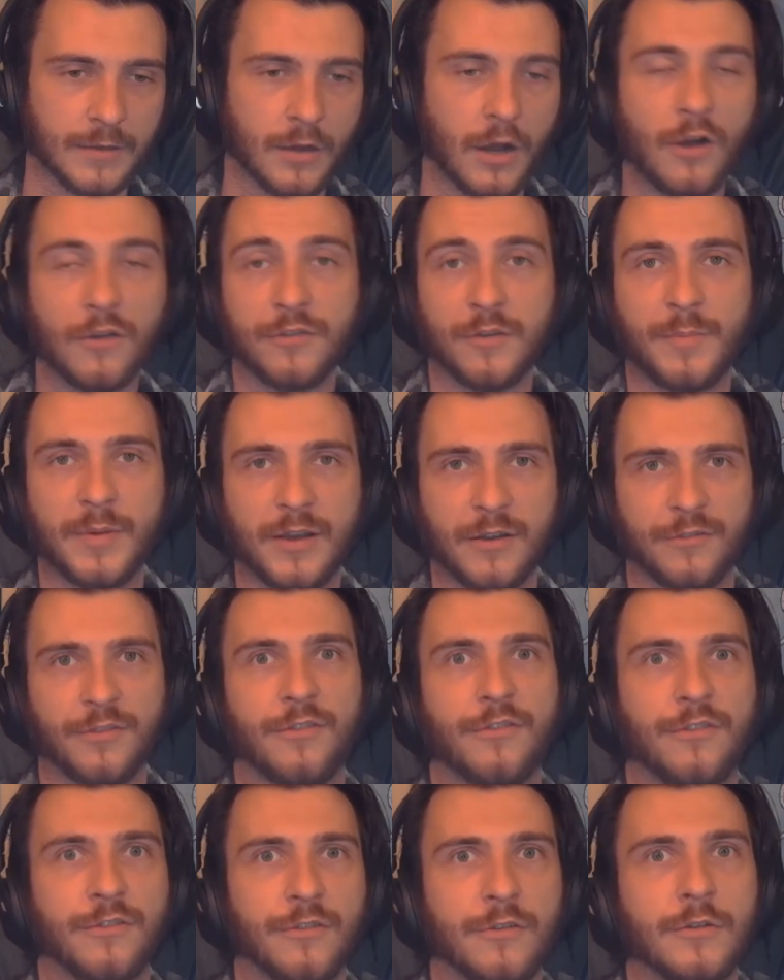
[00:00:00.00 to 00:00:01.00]
Also because
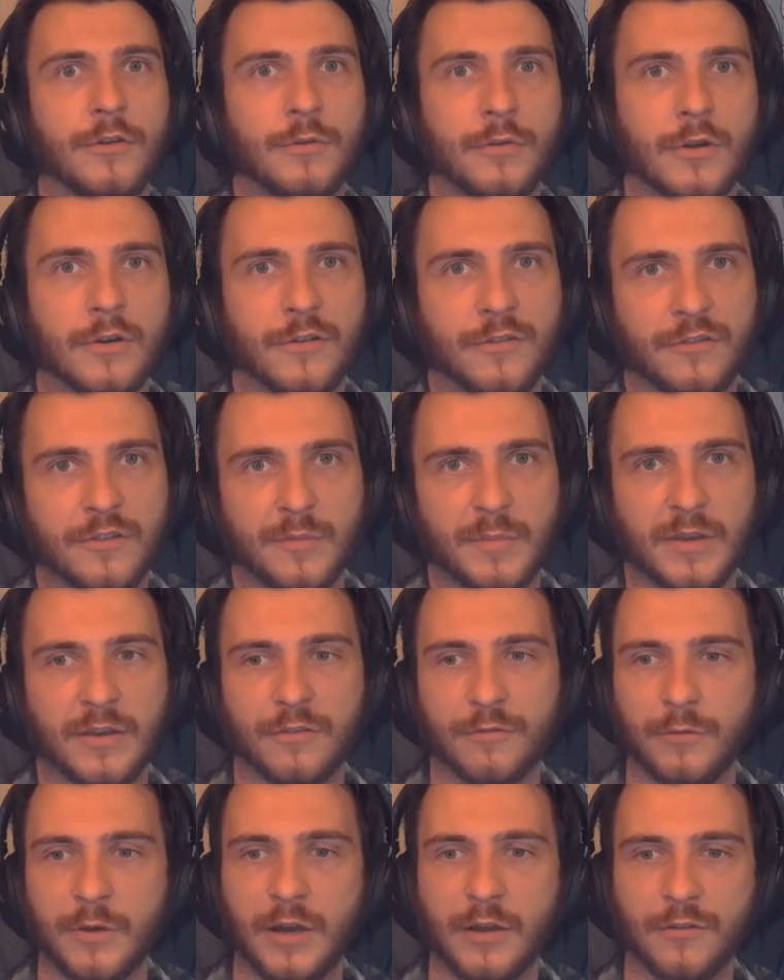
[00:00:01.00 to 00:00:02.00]
this is a new artist to me as
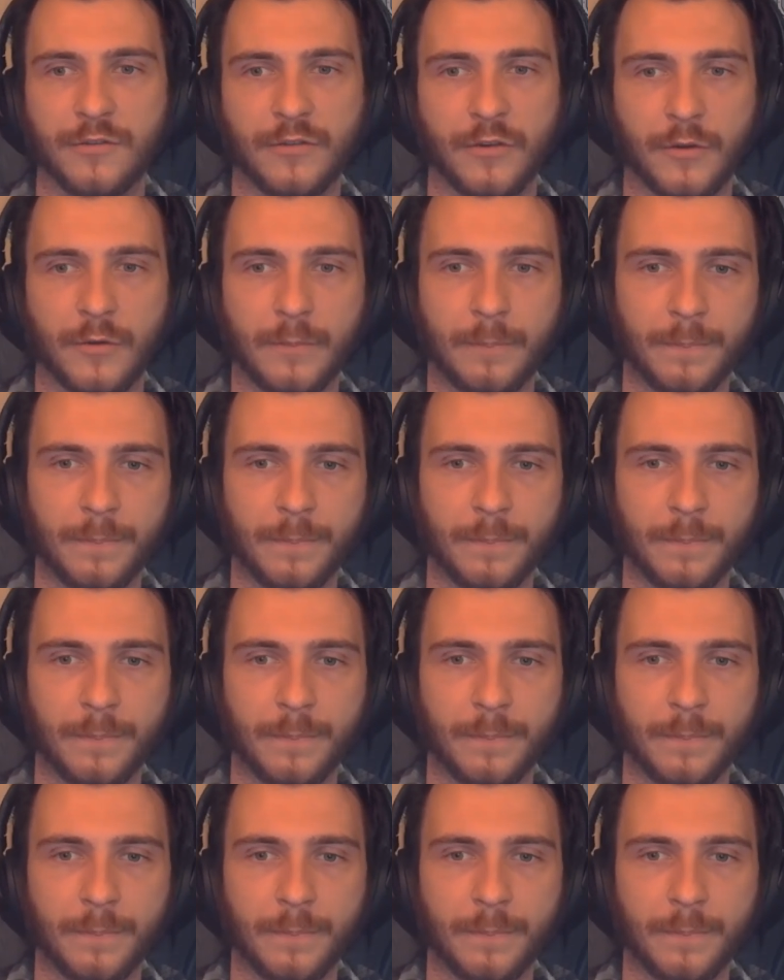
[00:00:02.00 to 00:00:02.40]
well, so